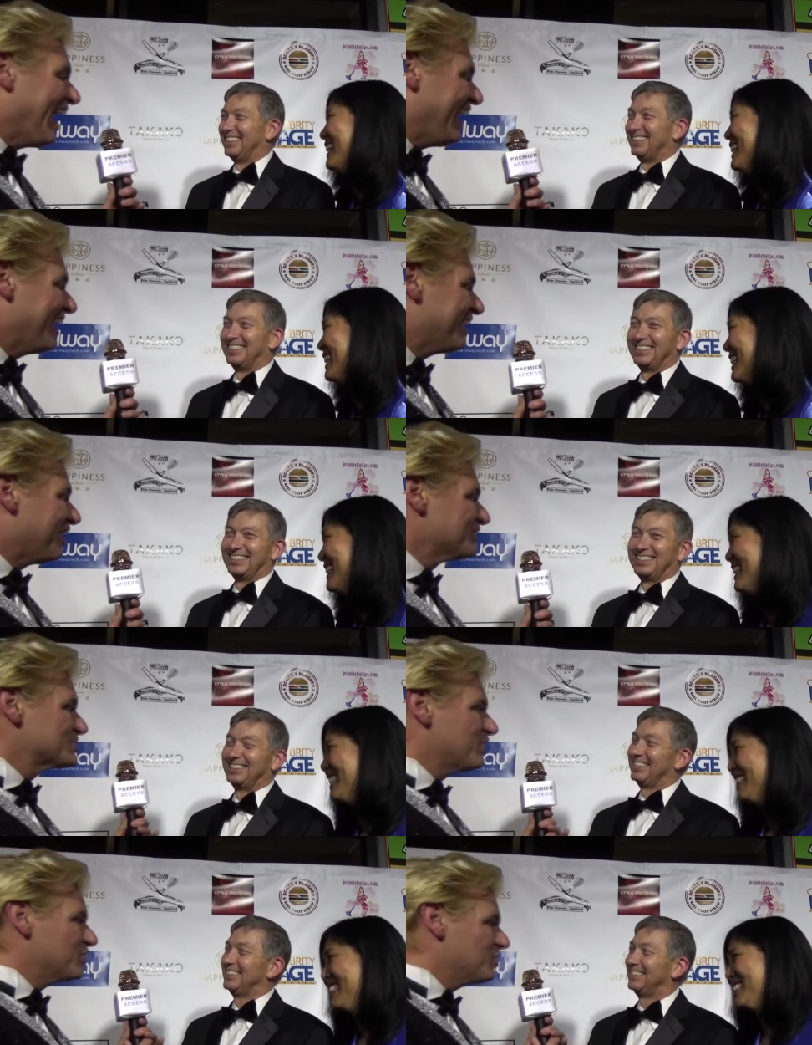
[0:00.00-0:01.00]
Speaker 1: And
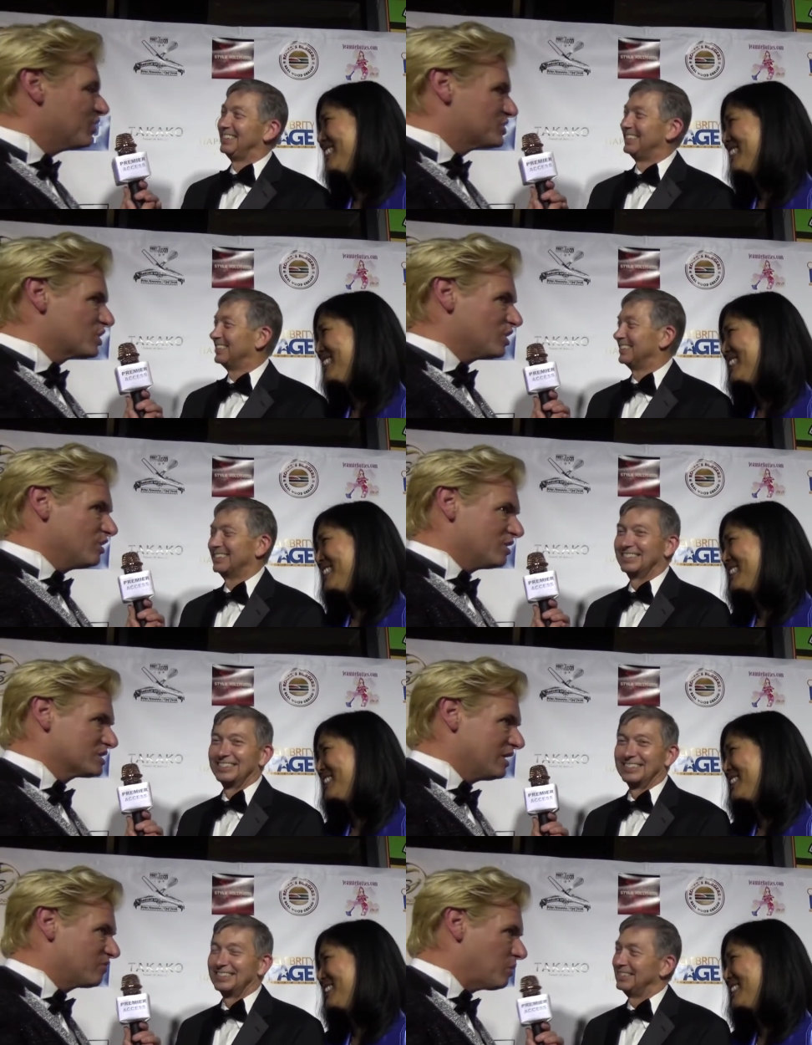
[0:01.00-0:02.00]
also, you know, it took a long
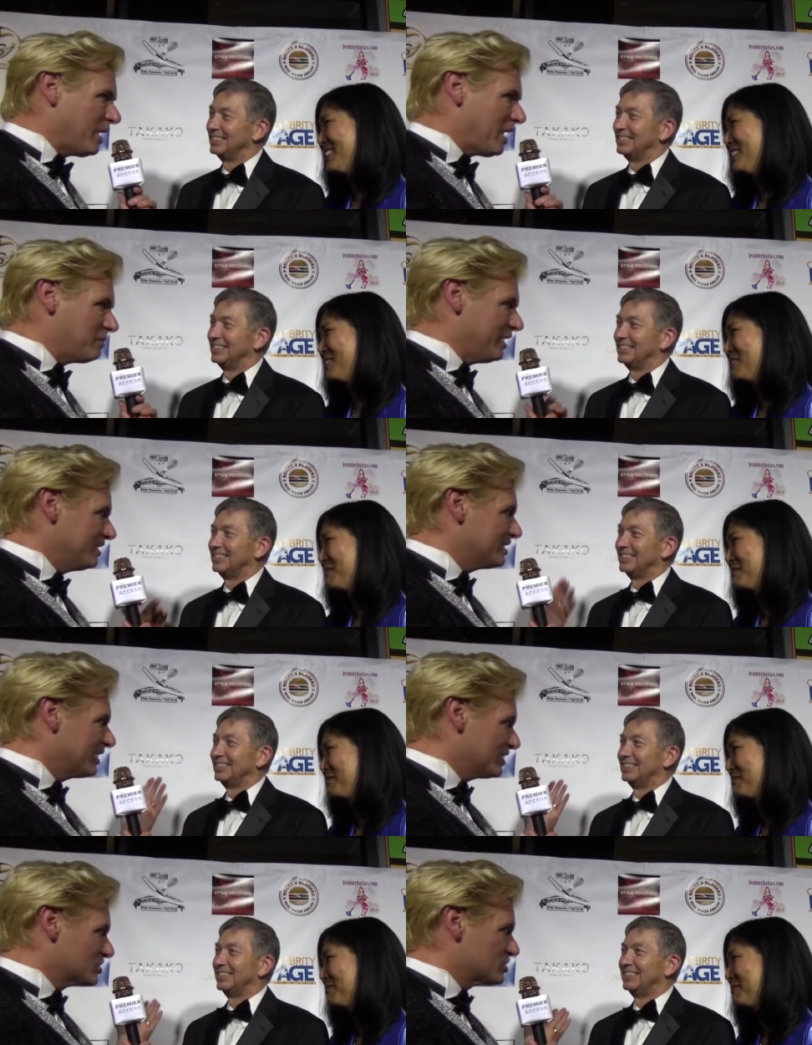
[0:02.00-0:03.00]
time for Batman to
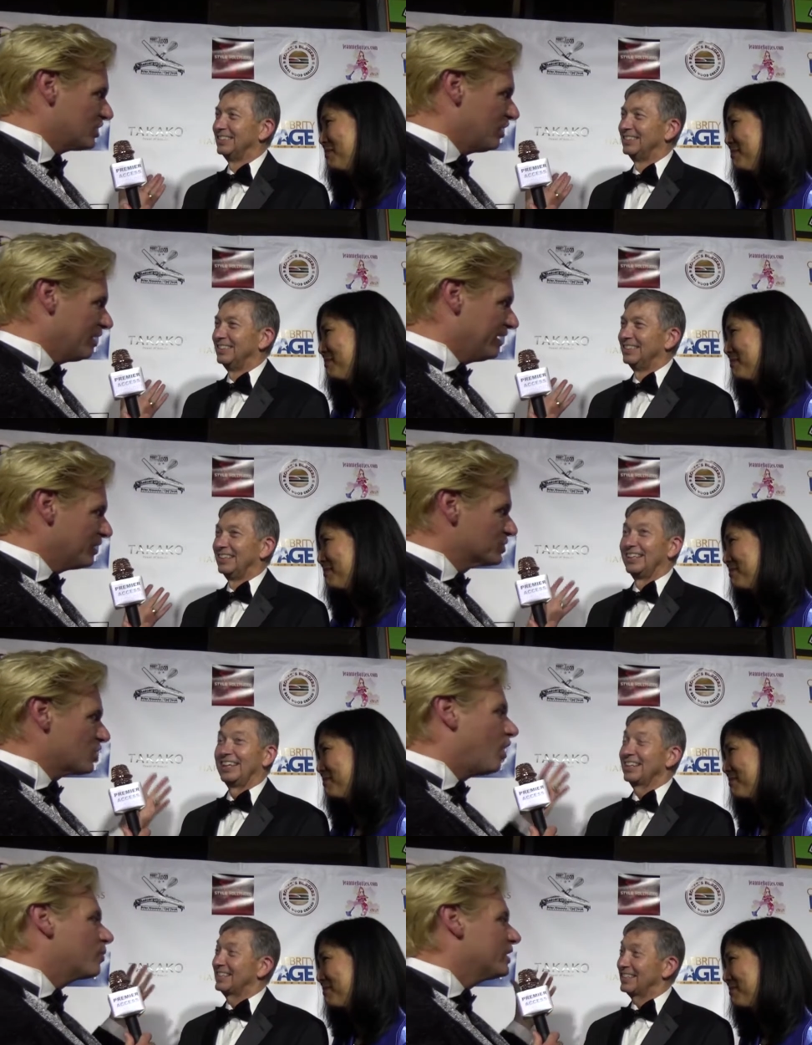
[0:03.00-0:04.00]
get a star, and there was
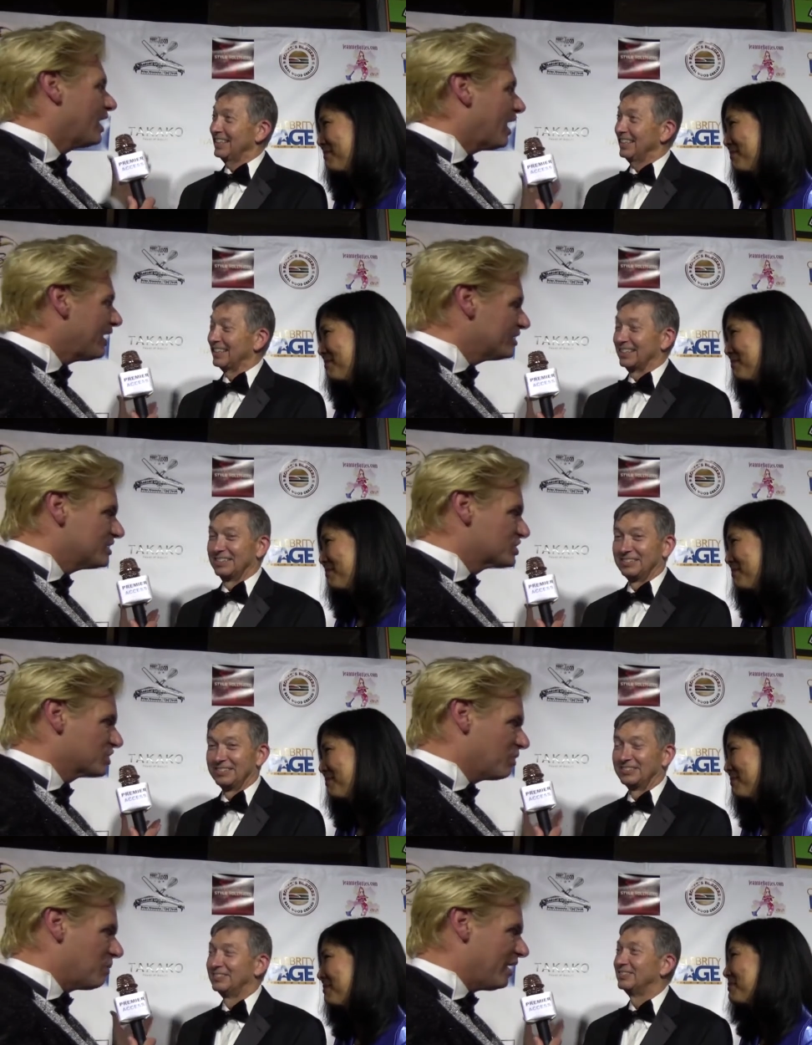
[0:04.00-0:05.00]
a whole reality
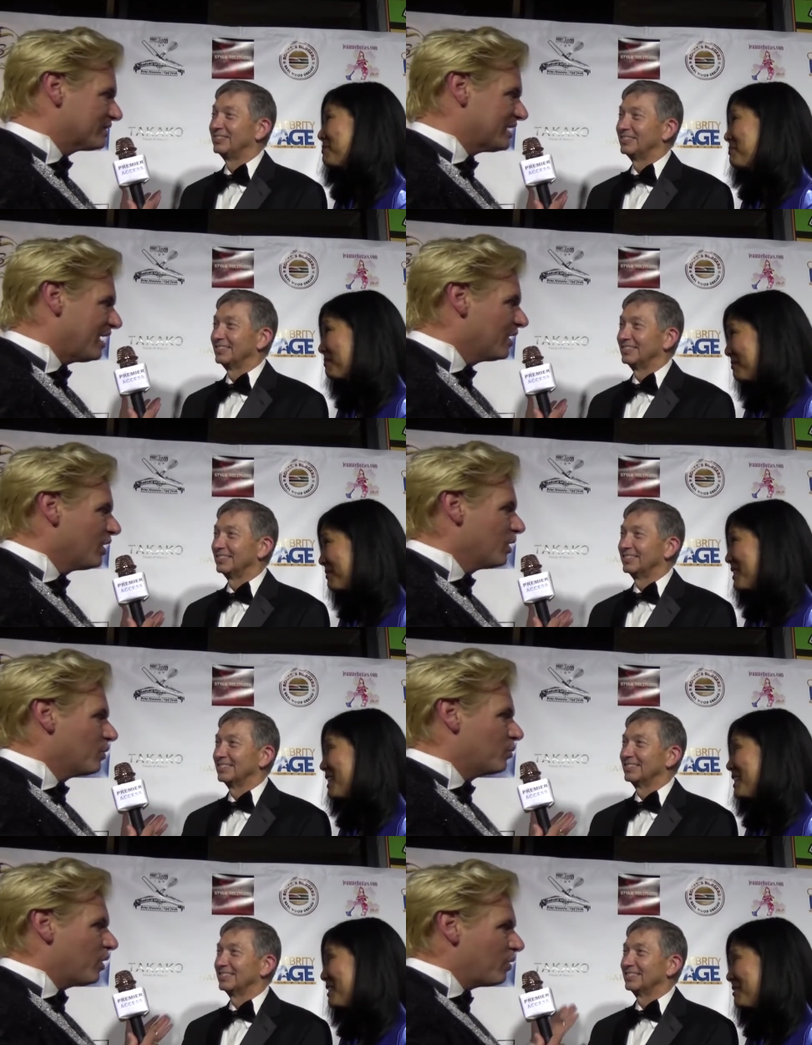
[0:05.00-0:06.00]
show about that.
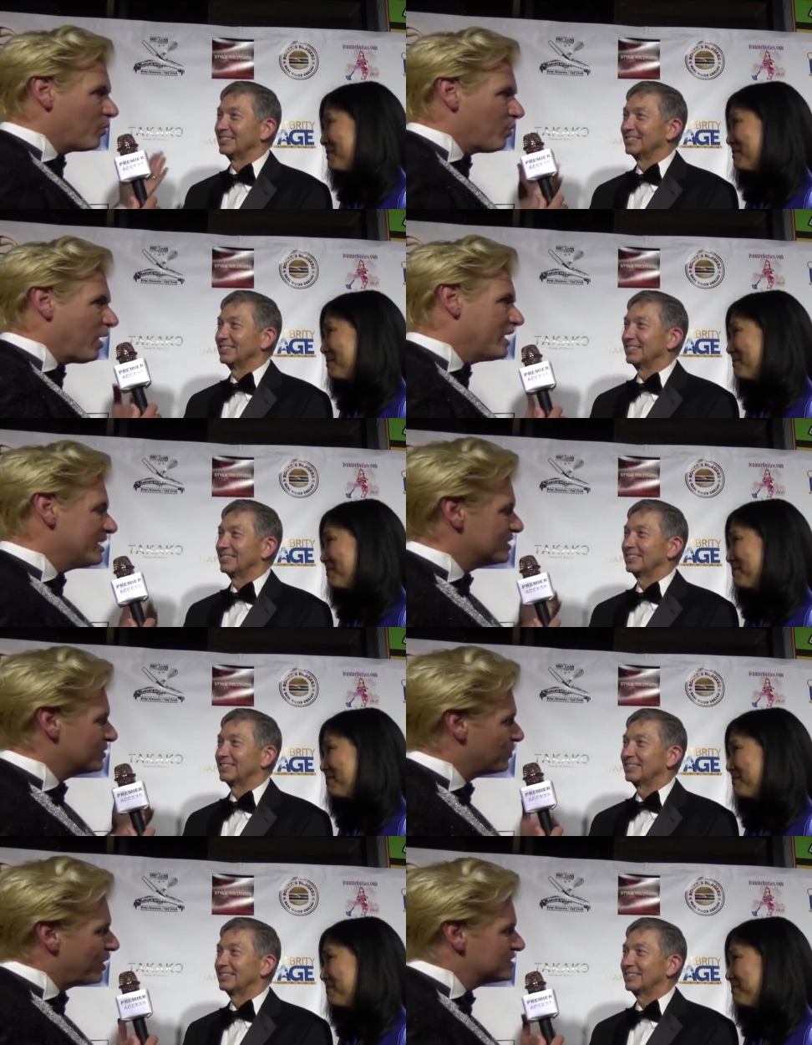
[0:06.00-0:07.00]
Well, why
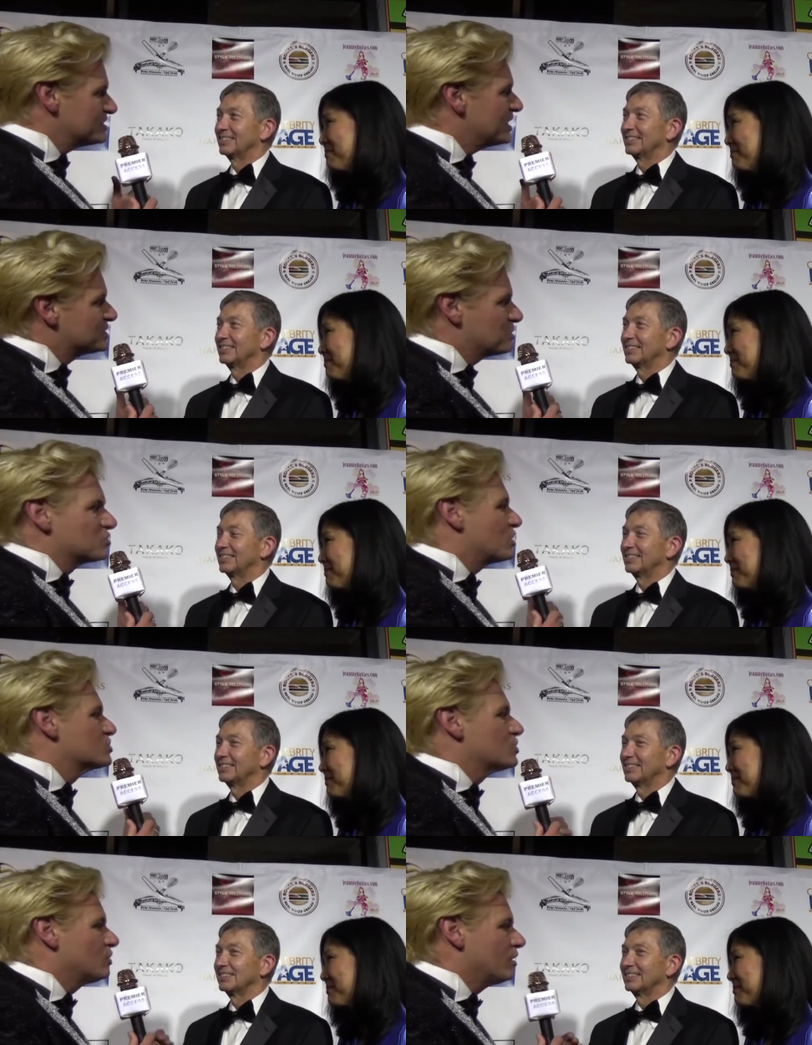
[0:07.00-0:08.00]
does it take some
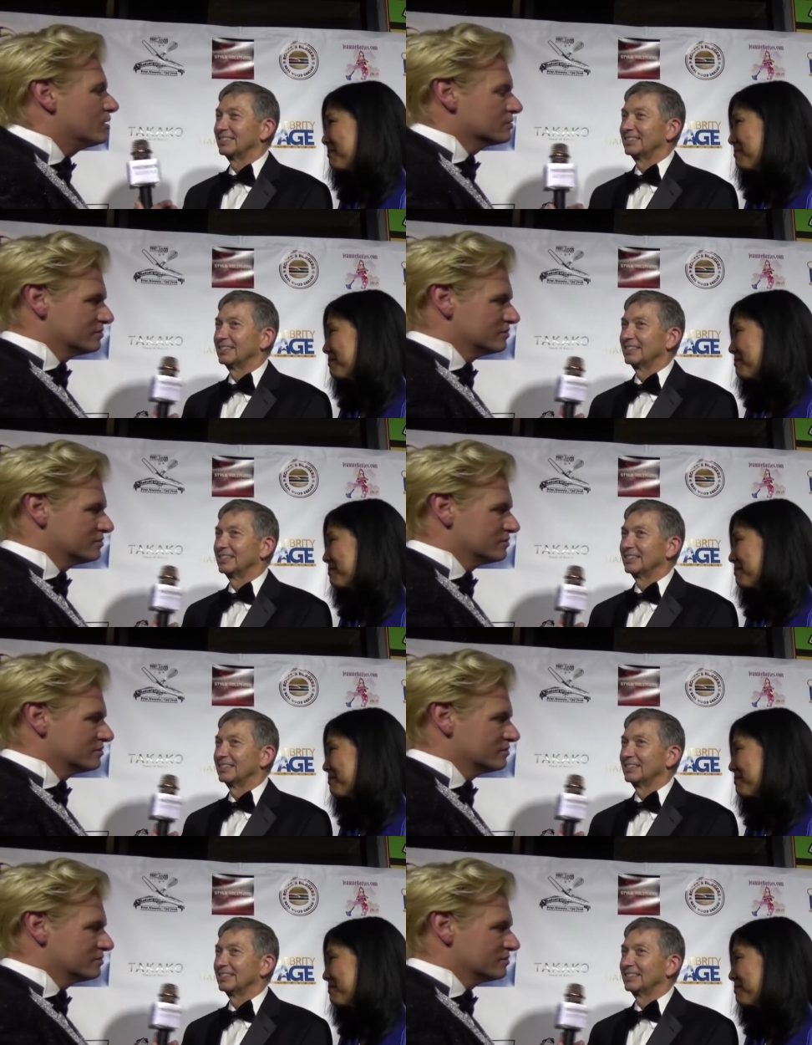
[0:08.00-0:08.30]
stars so long?